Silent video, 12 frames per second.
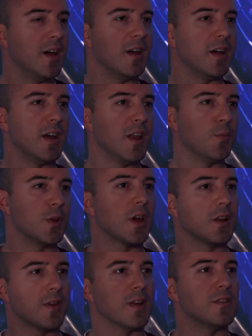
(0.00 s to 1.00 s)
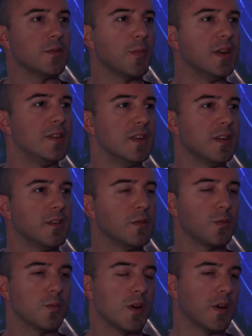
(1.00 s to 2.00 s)
And we kind of had some
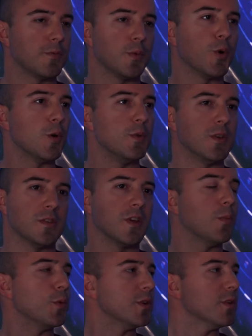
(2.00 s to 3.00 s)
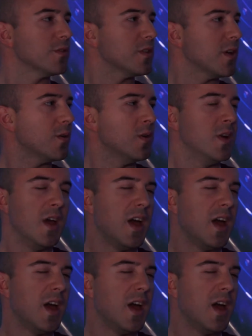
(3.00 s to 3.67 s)
ideas for Probius a couple years ago,